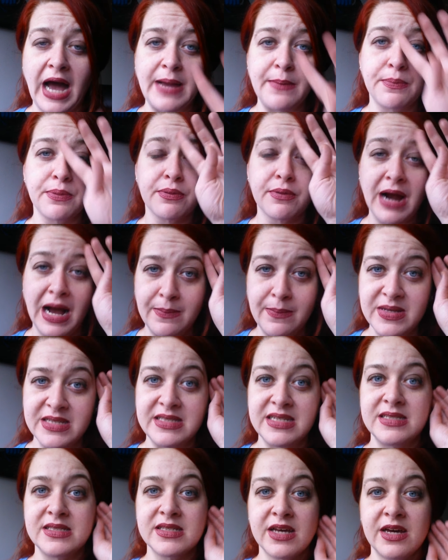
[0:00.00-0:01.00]
I
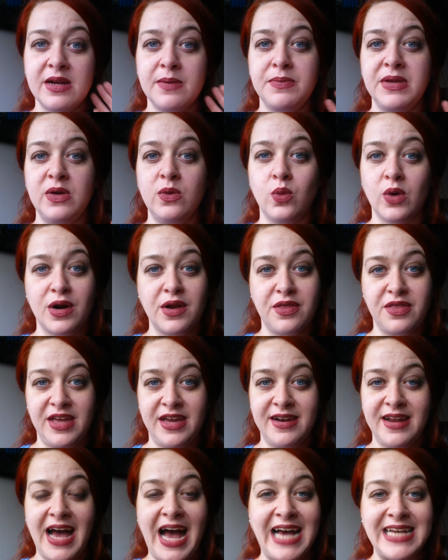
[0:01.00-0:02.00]
promise it's going to be worth
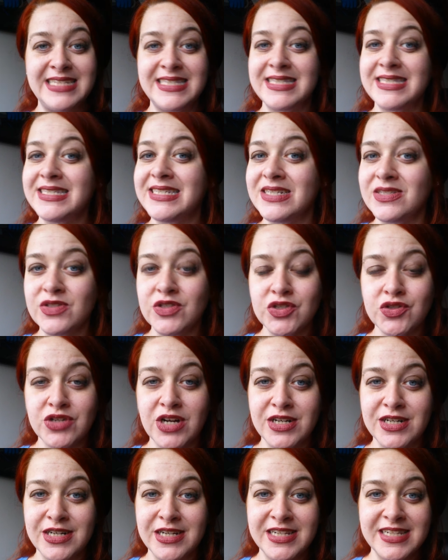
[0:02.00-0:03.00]
it. I still
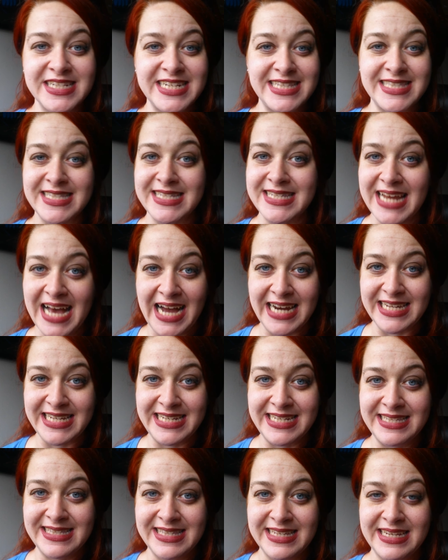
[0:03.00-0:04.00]
struggle. It's not
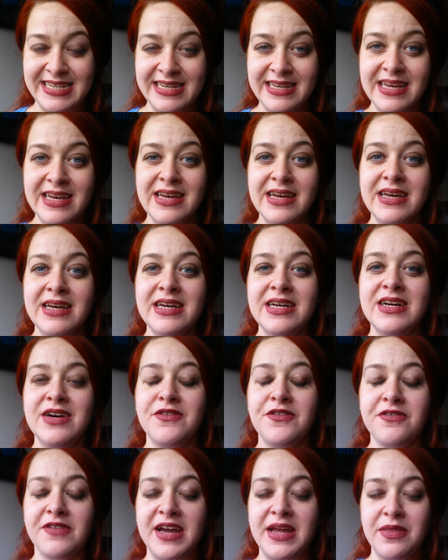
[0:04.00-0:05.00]
easy.
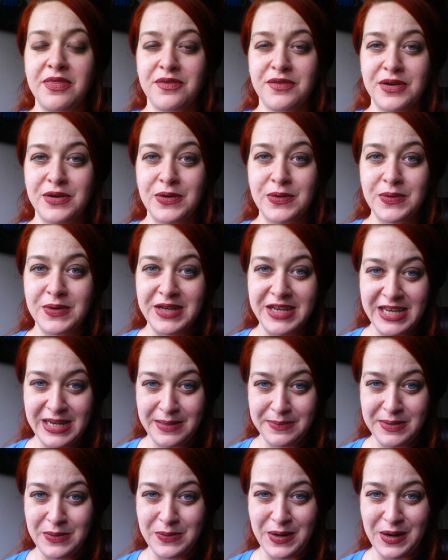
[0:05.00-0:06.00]
Fight through.
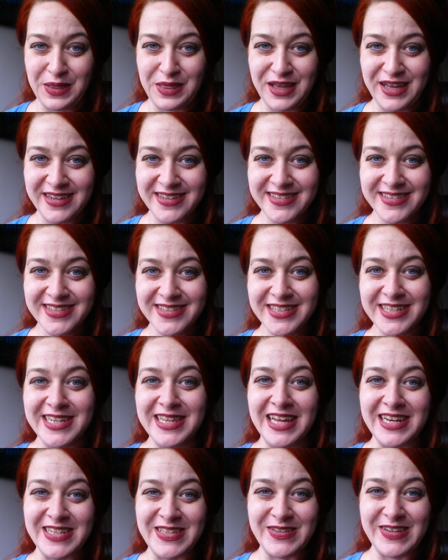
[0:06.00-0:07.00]
It'll be worth it.
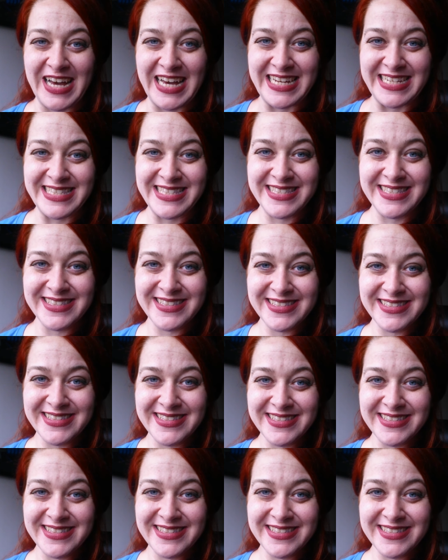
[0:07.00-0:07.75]
Good luck, you guys.